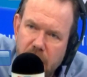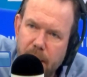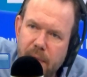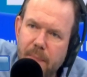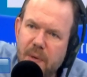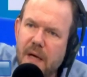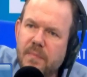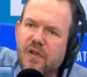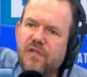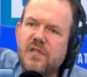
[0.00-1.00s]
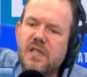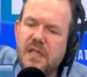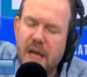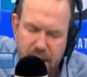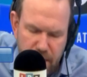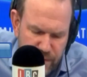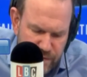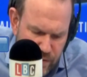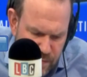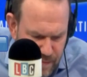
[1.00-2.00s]
there become differences in how you
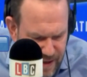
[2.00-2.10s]
perform at